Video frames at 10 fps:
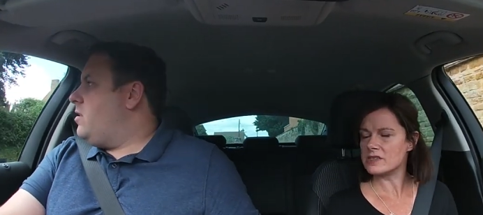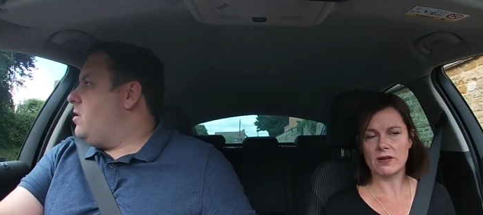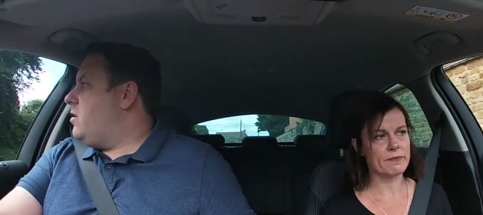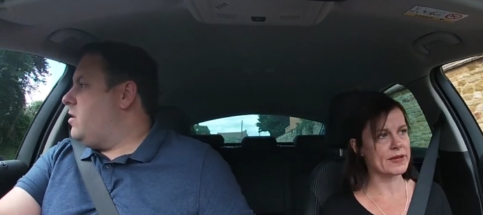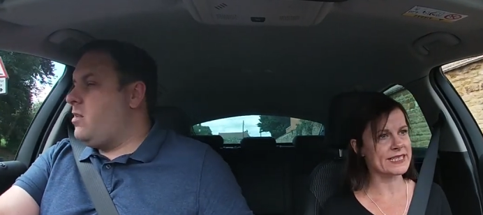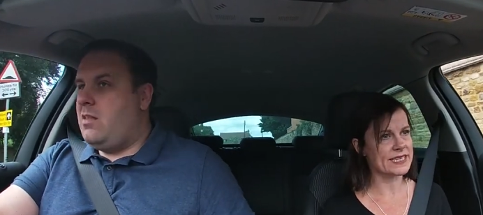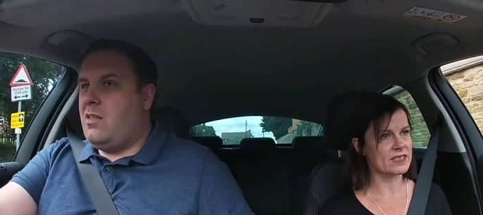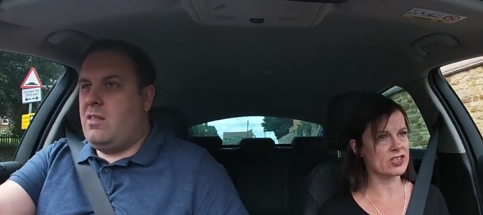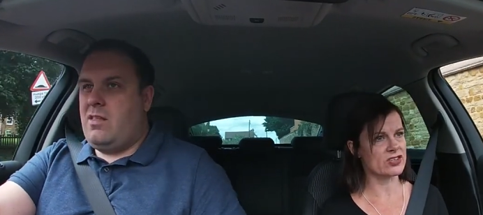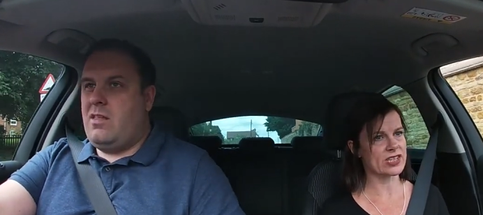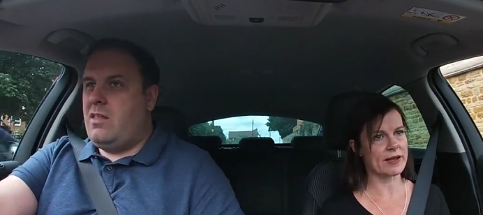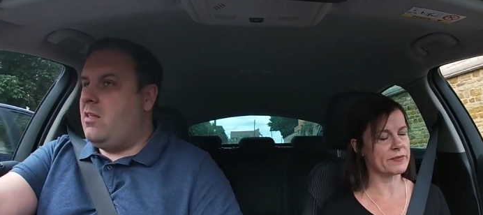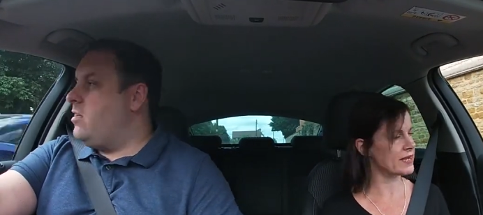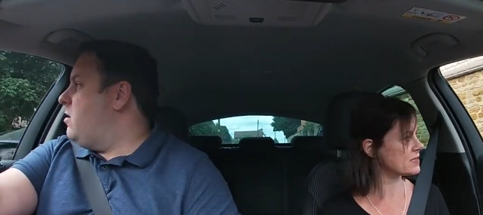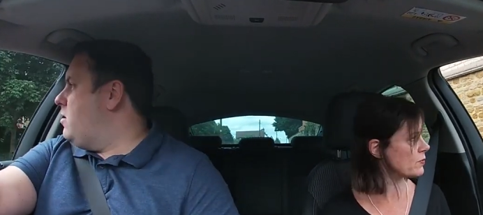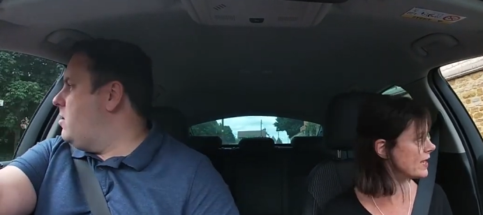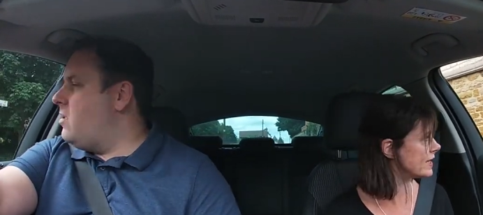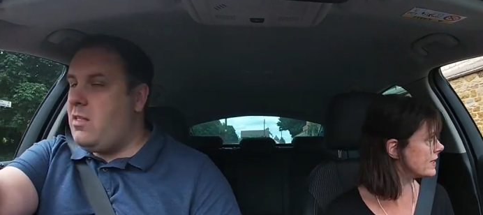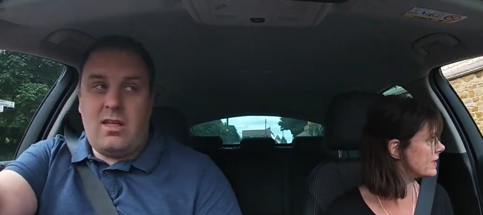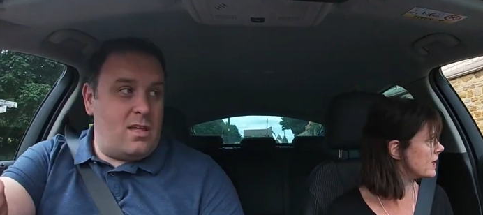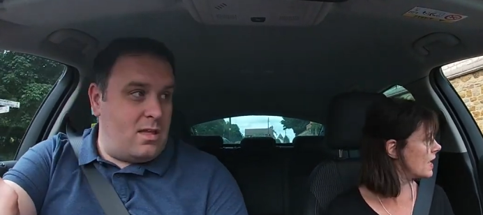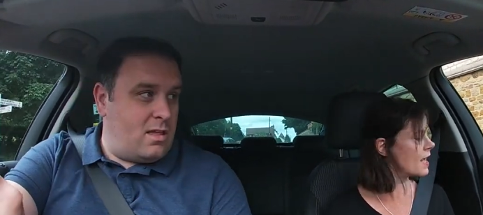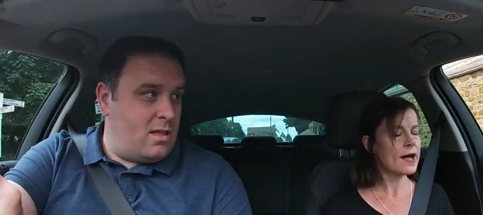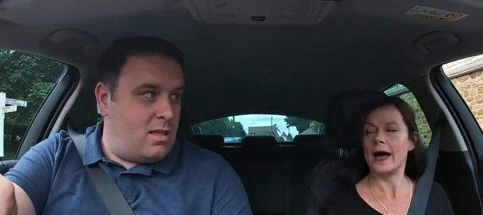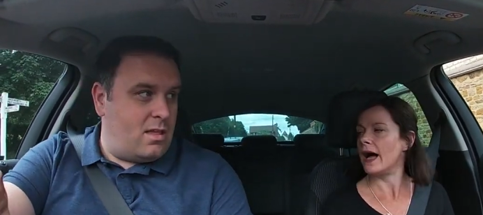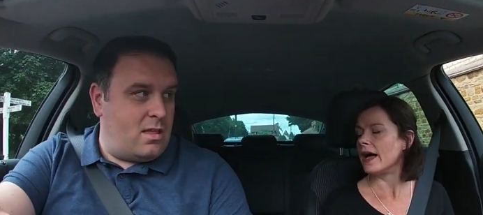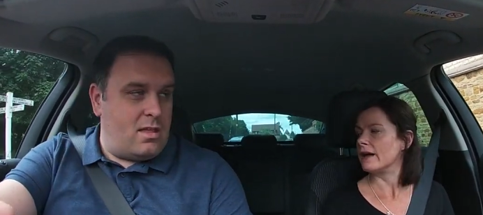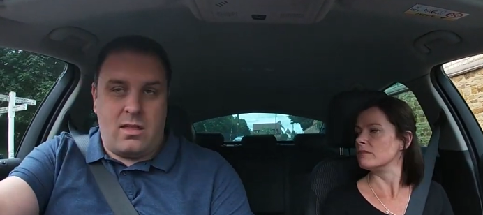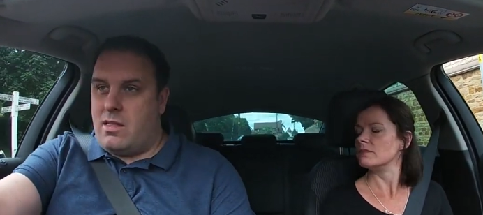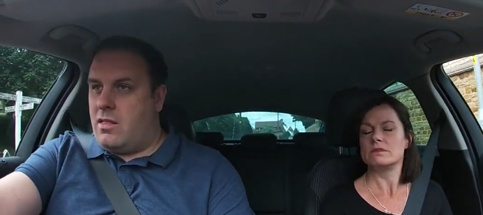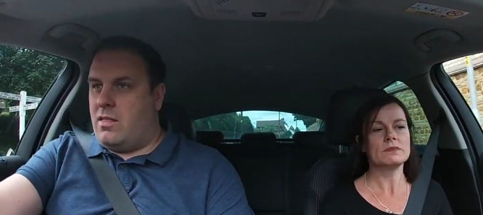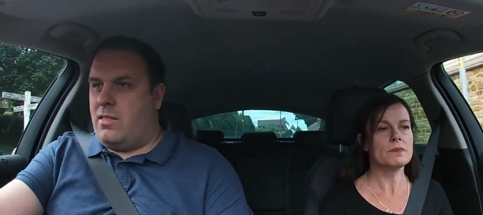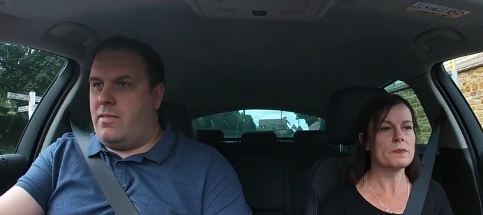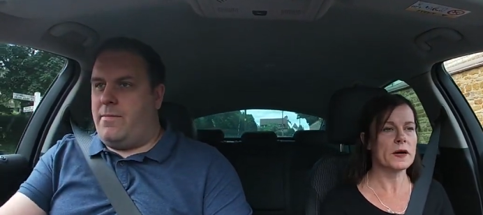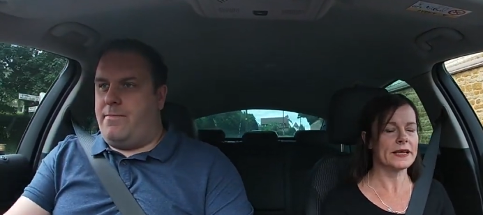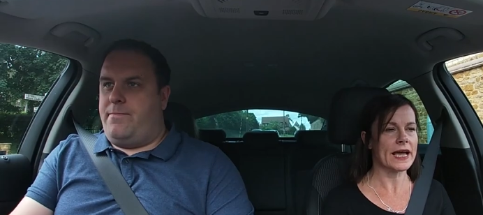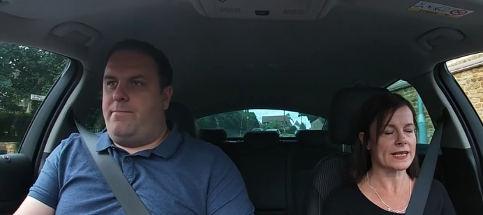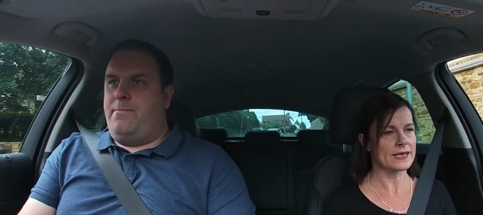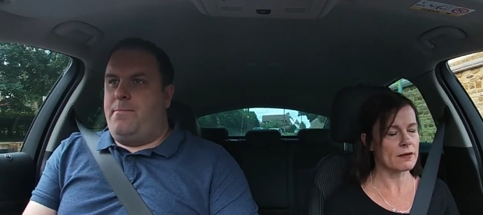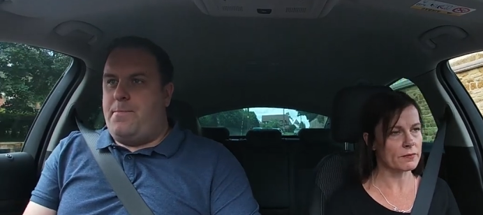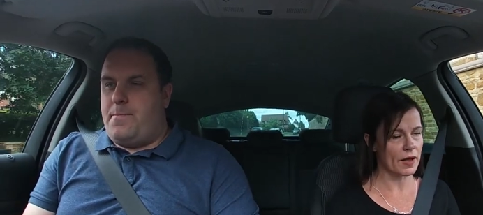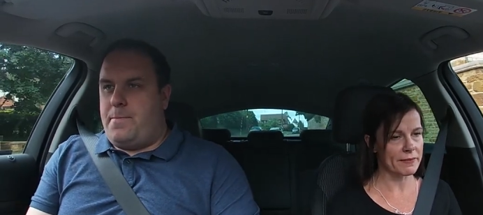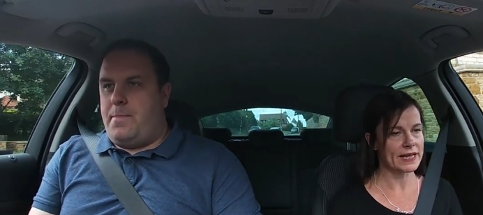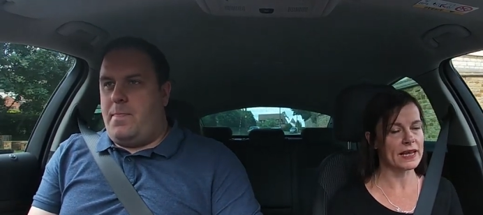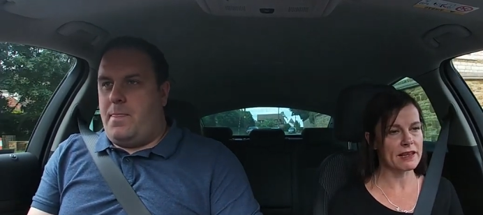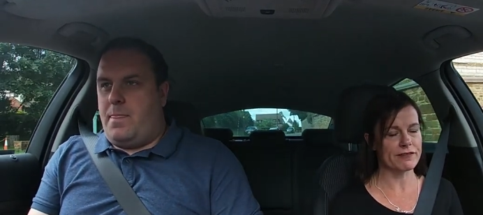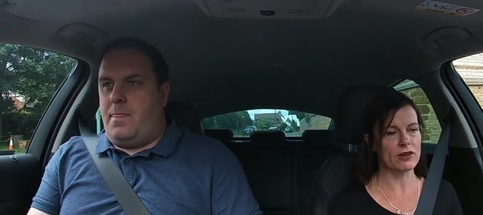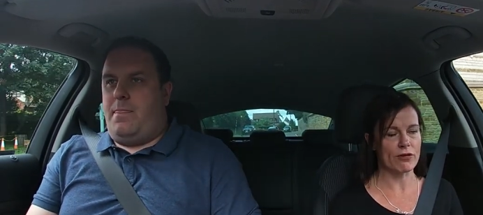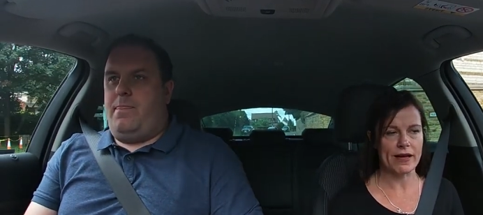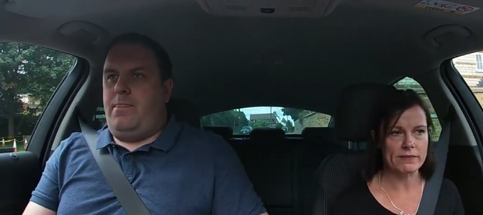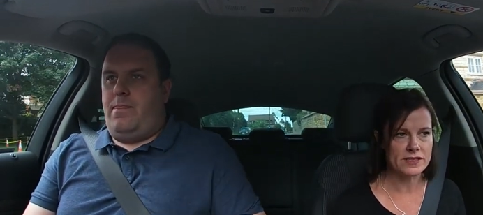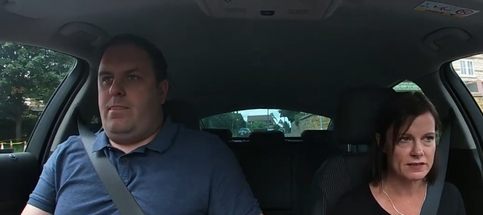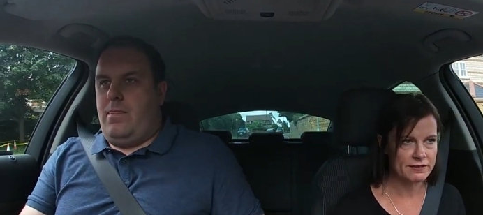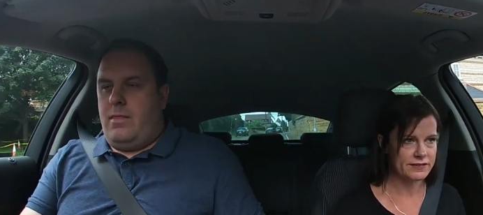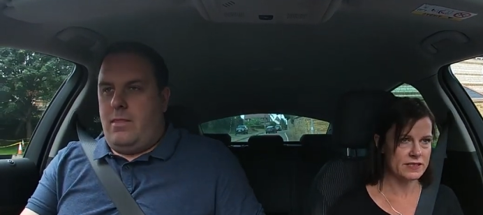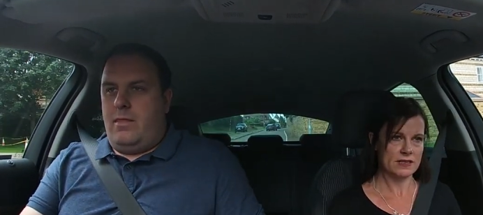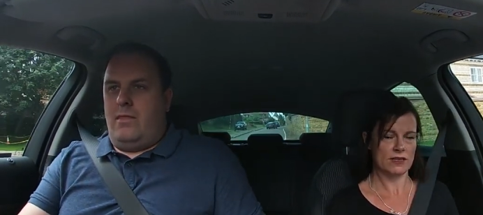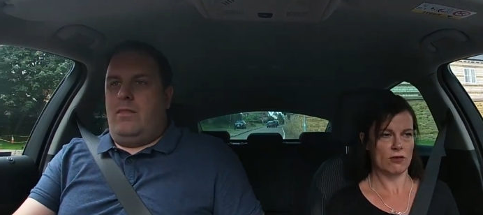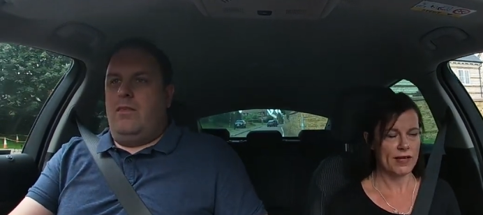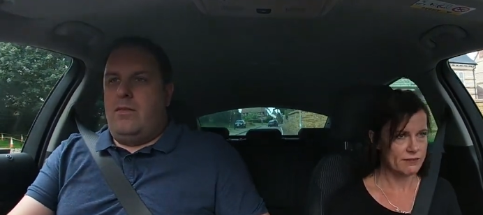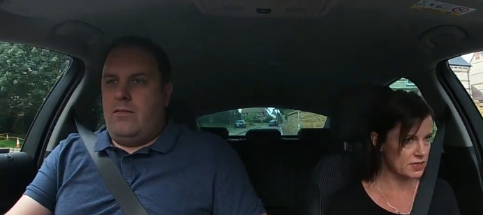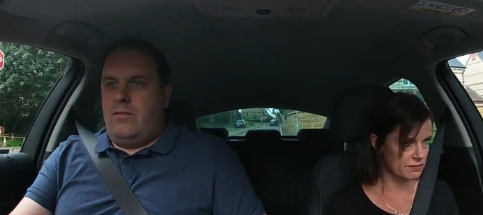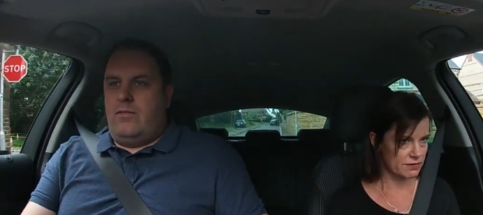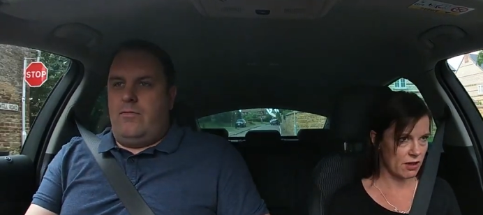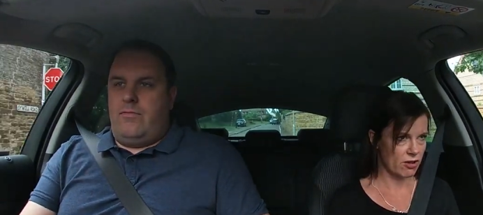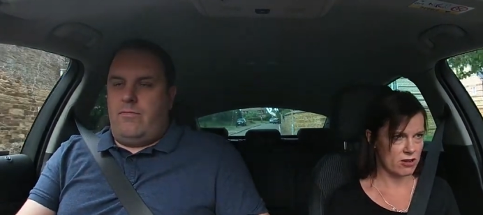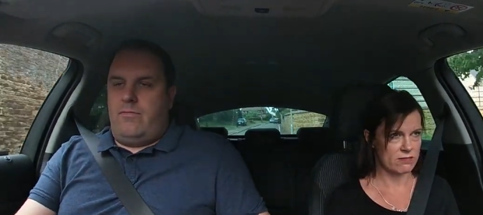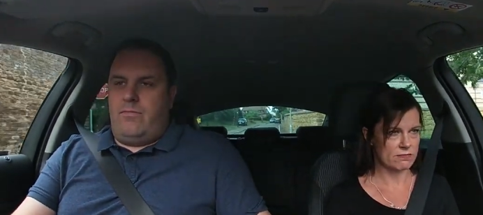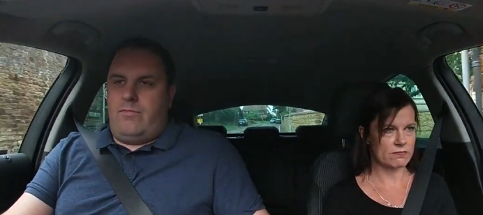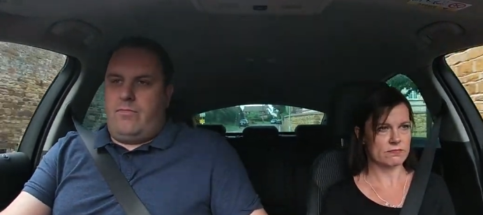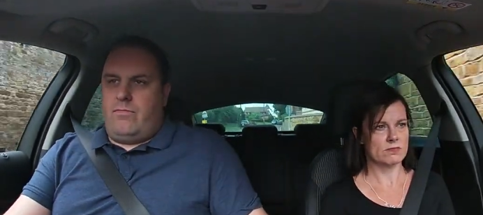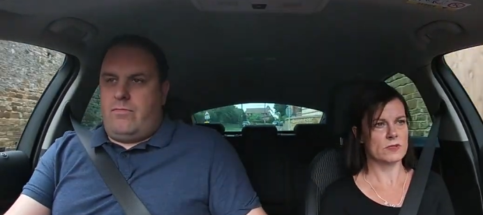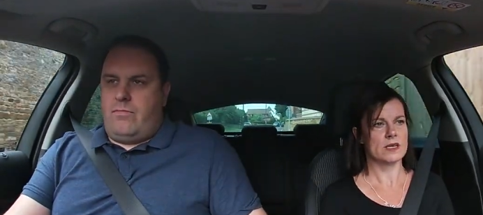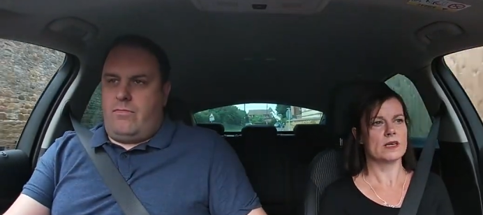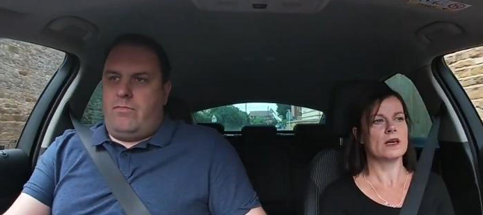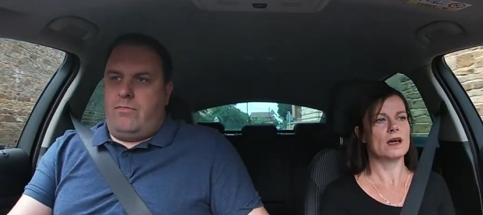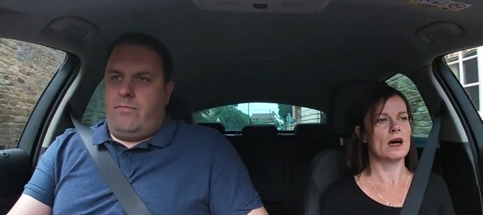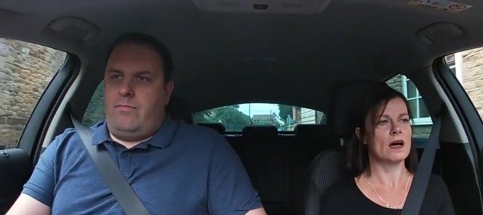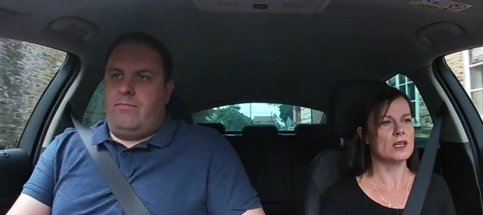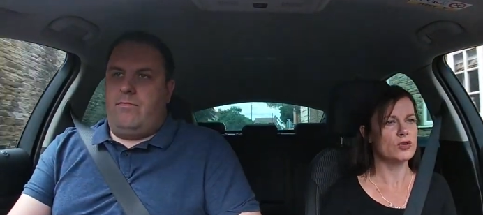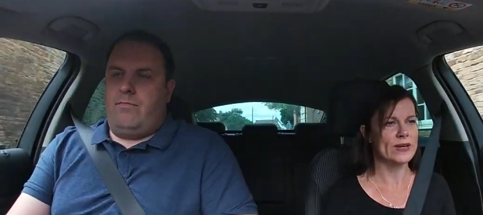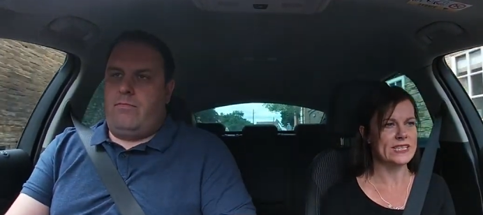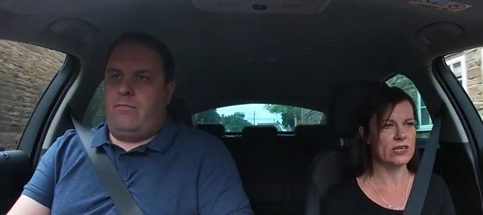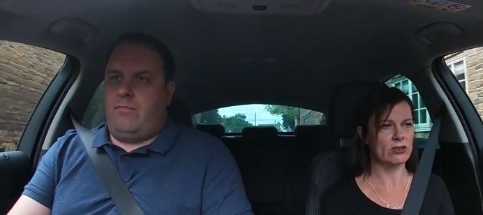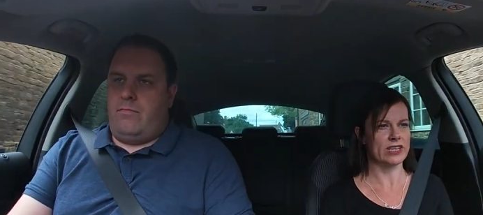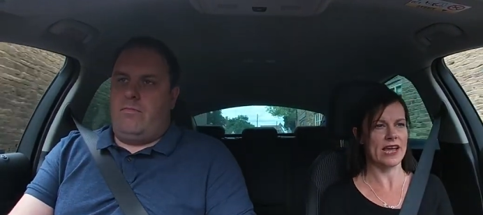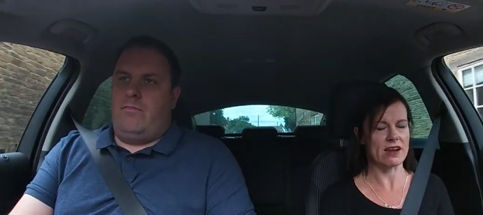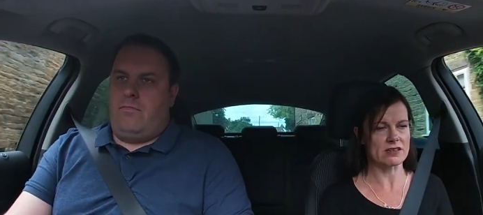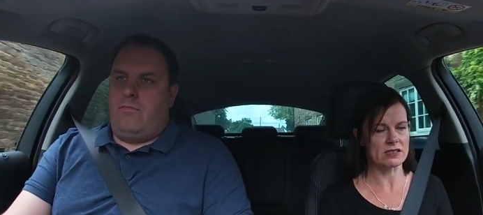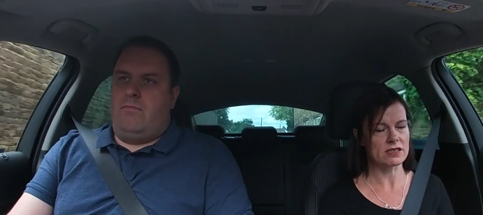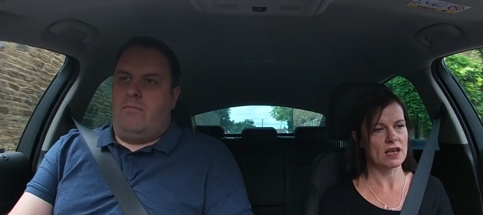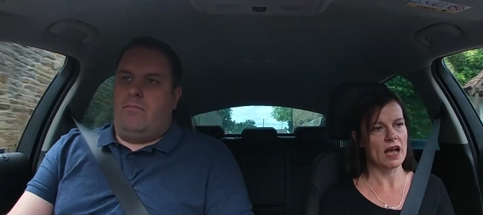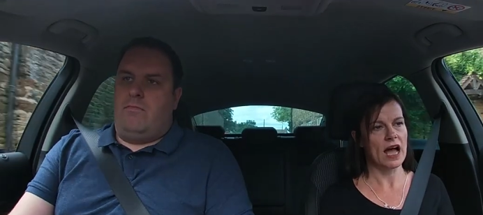Speaker 1: So I'm meeting the new chap next week. Um, but yes, I'm, i mean, I live in Northampton. Lived in Northampton now uh, 20 odd years,